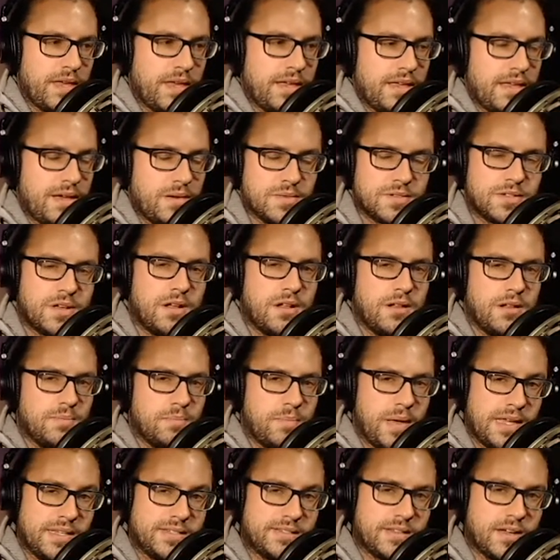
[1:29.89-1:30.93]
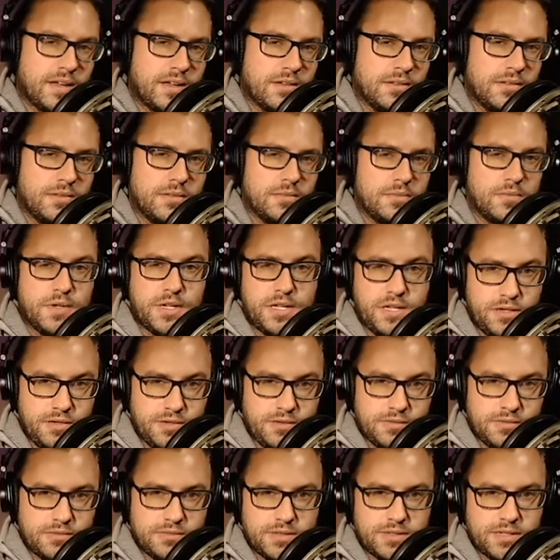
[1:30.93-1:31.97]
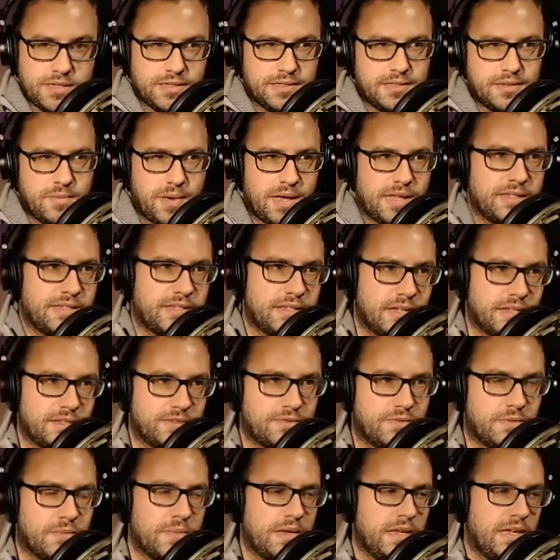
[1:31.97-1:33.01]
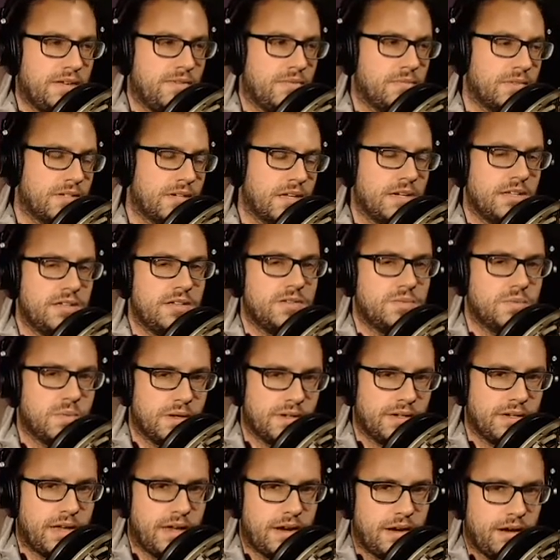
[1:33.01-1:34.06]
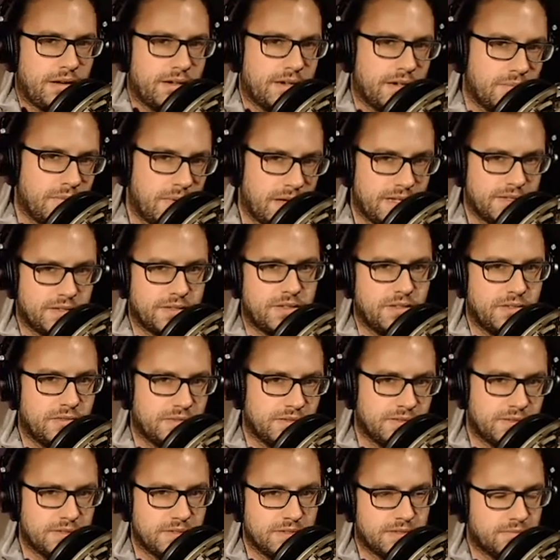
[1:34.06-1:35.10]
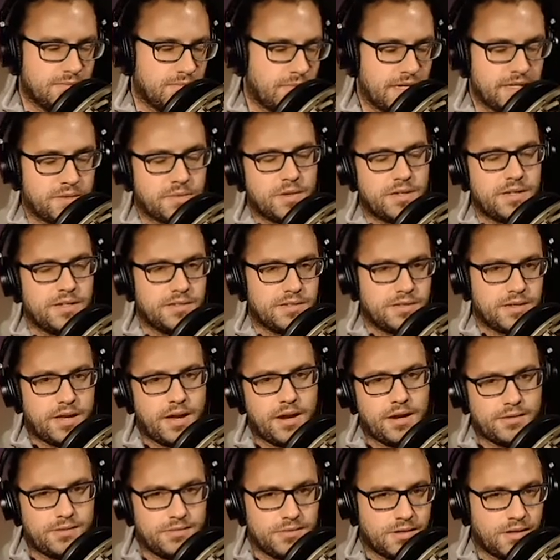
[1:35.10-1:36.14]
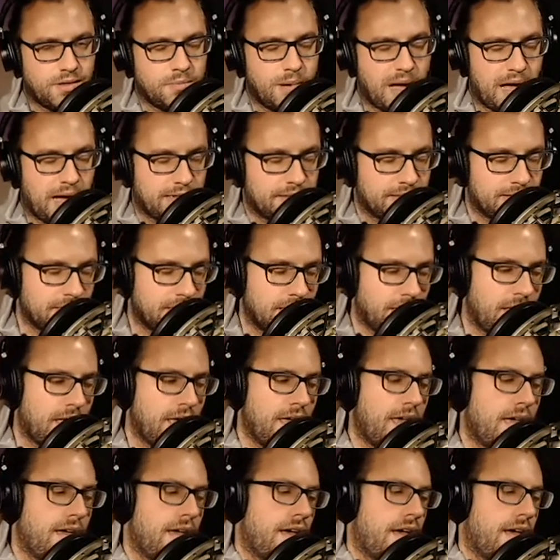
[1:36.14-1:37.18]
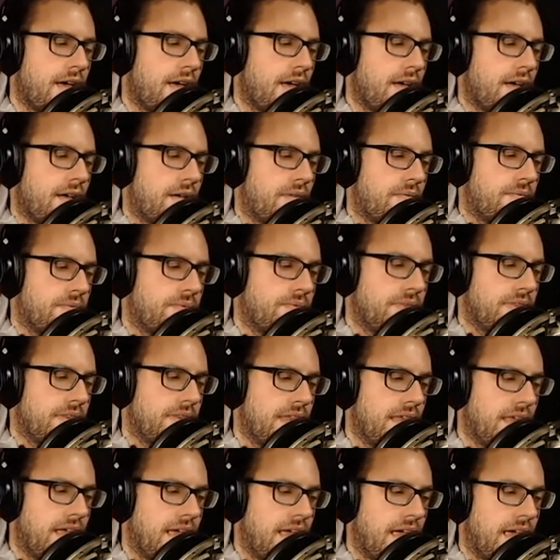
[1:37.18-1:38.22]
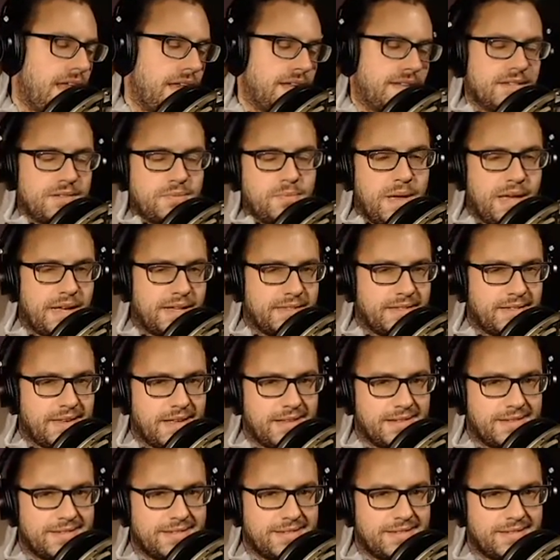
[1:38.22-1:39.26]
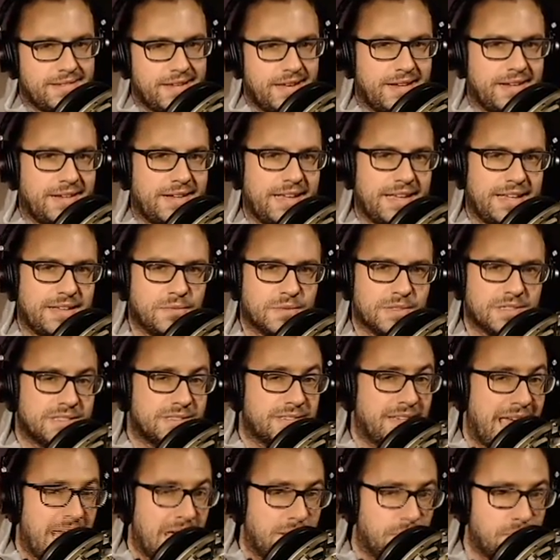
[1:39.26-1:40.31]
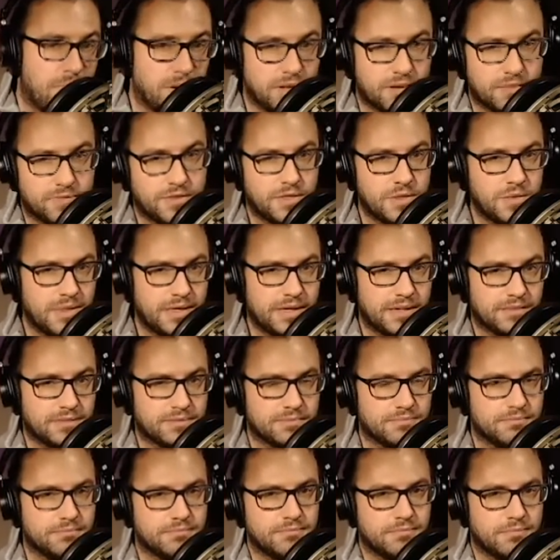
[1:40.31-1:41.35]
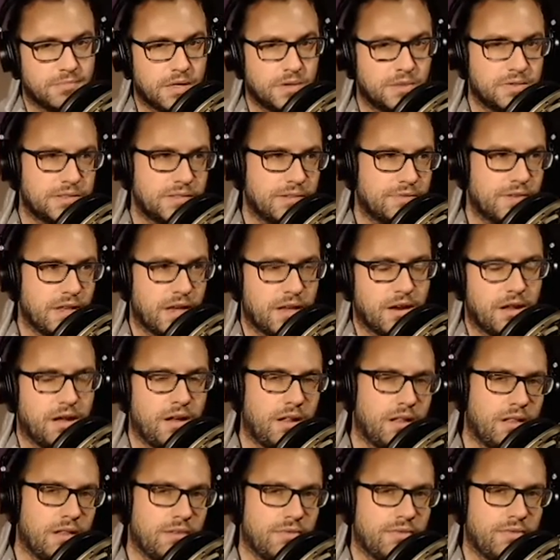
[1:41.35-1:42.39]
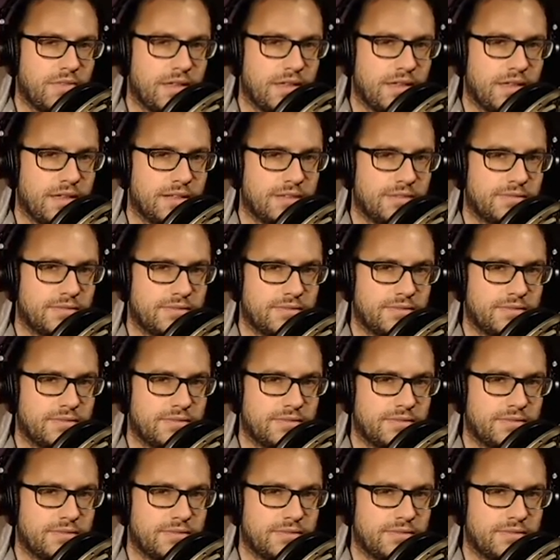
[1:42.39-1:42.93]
It was all based on Ryu because it made sense for me. If I'm just going to use one character, might as well use the characters on the box, and it just makes sense. And he was capable of doing most, if not all, of the.